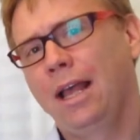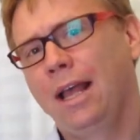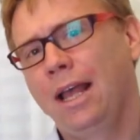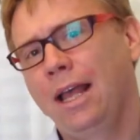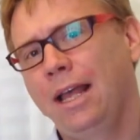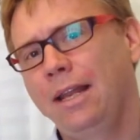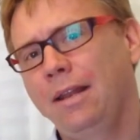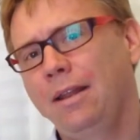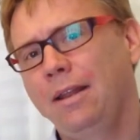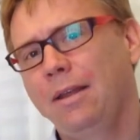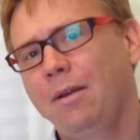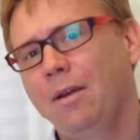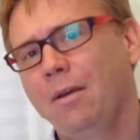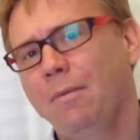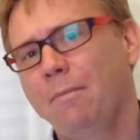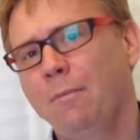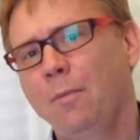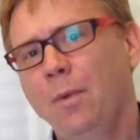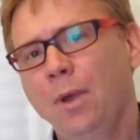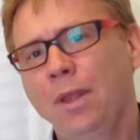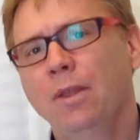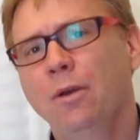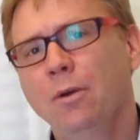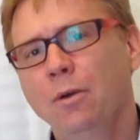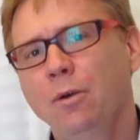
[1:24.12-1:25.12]
and
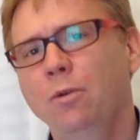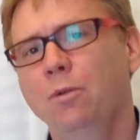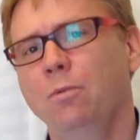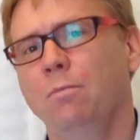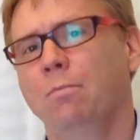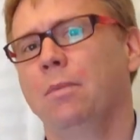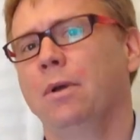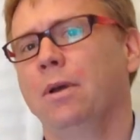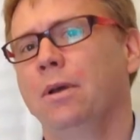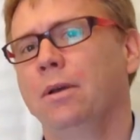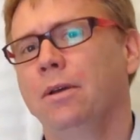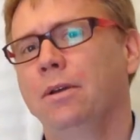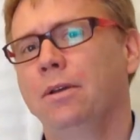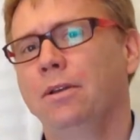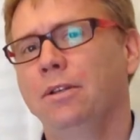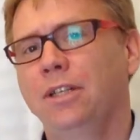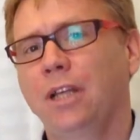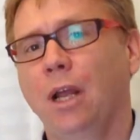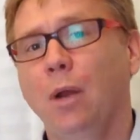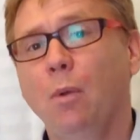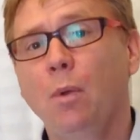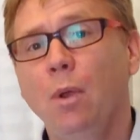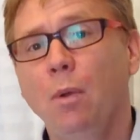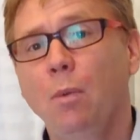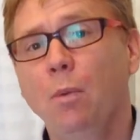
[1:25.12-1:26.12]
with whom
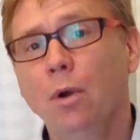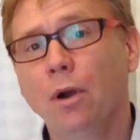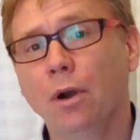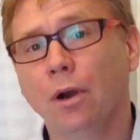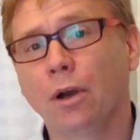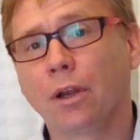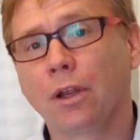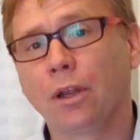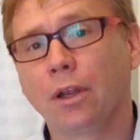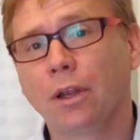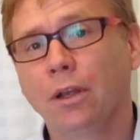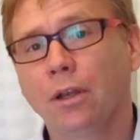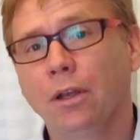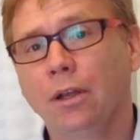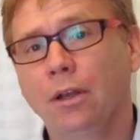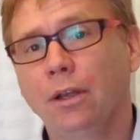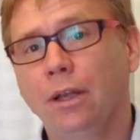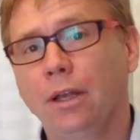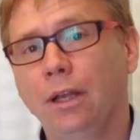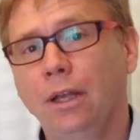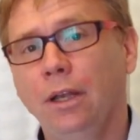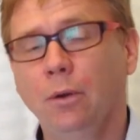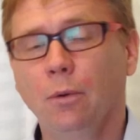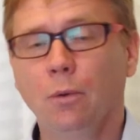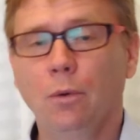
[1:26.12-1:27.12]
shall we work
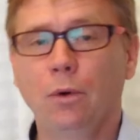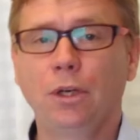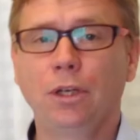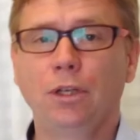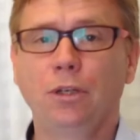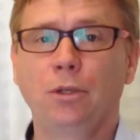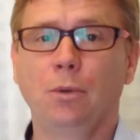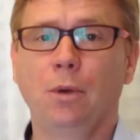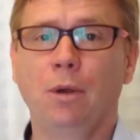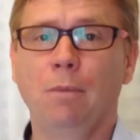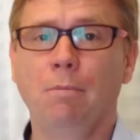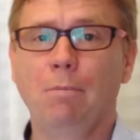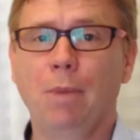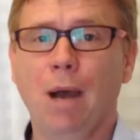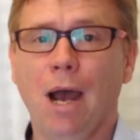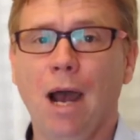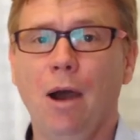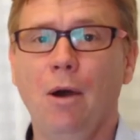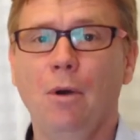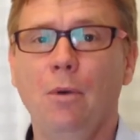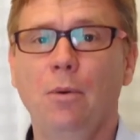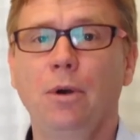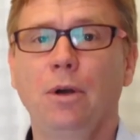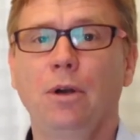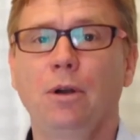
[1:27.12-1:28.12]
in order to
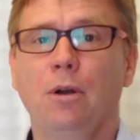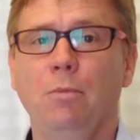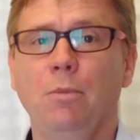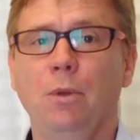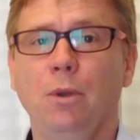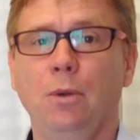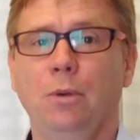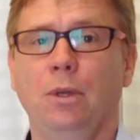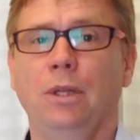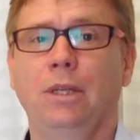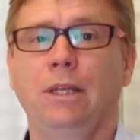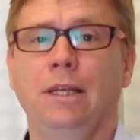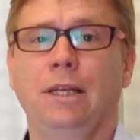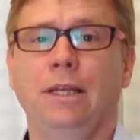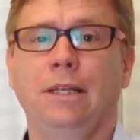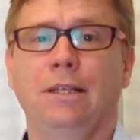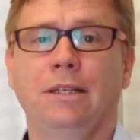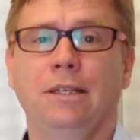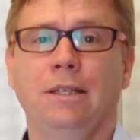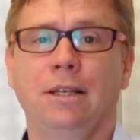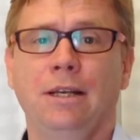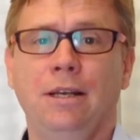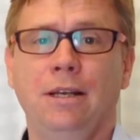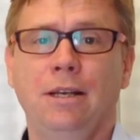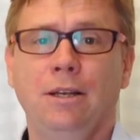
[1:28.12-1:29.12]
empower
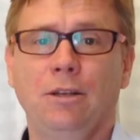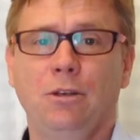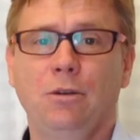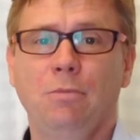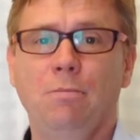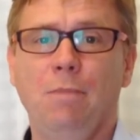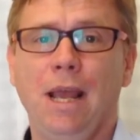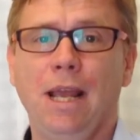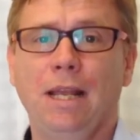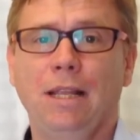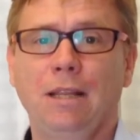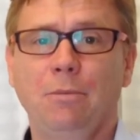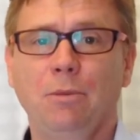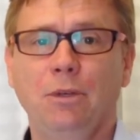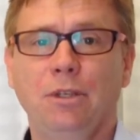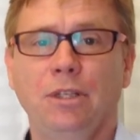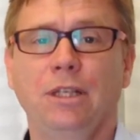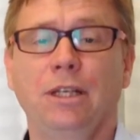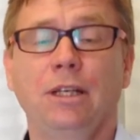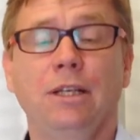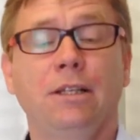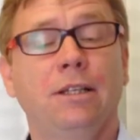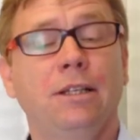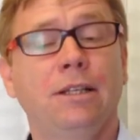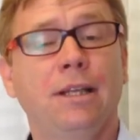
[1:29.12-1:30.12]
communities, to make them
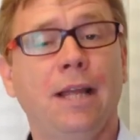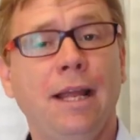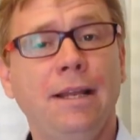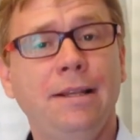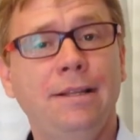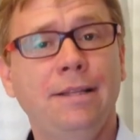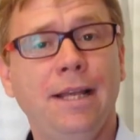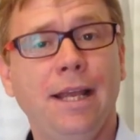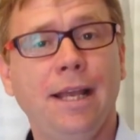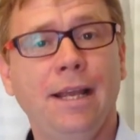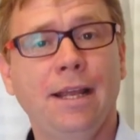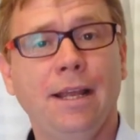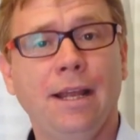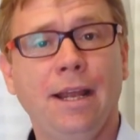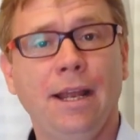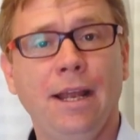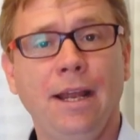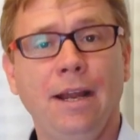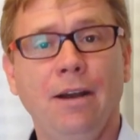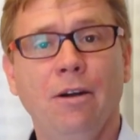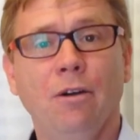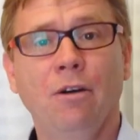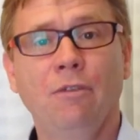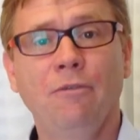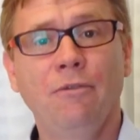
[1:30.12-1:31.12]
resilient, and take
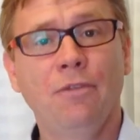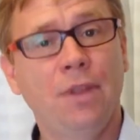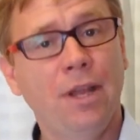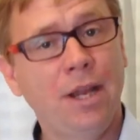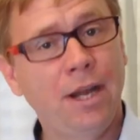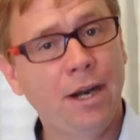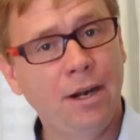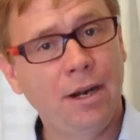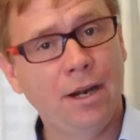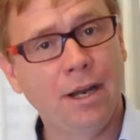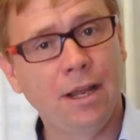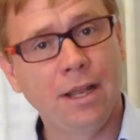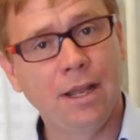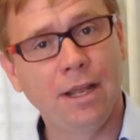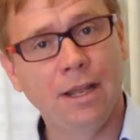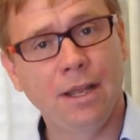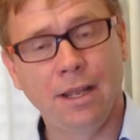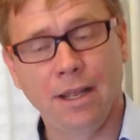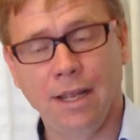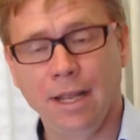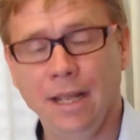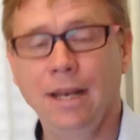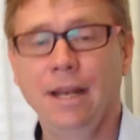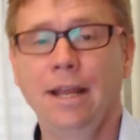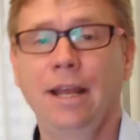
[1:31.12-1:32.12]
care of their
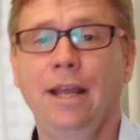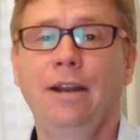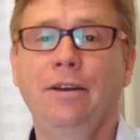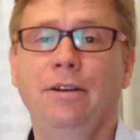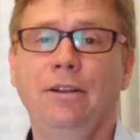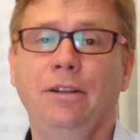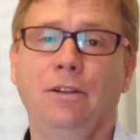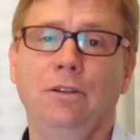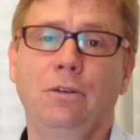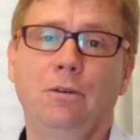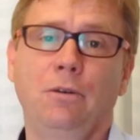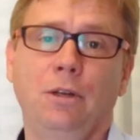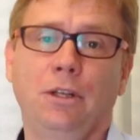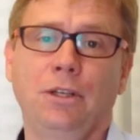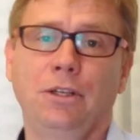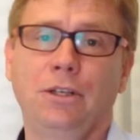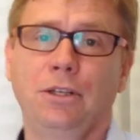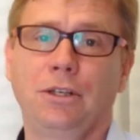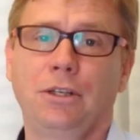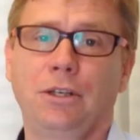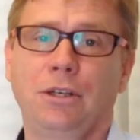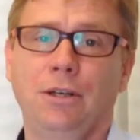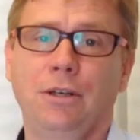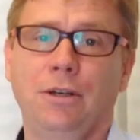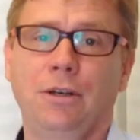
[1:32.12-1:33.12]
inherent
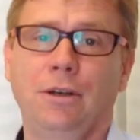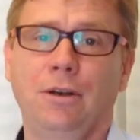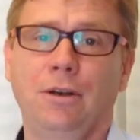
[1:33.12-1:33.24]
knowledge?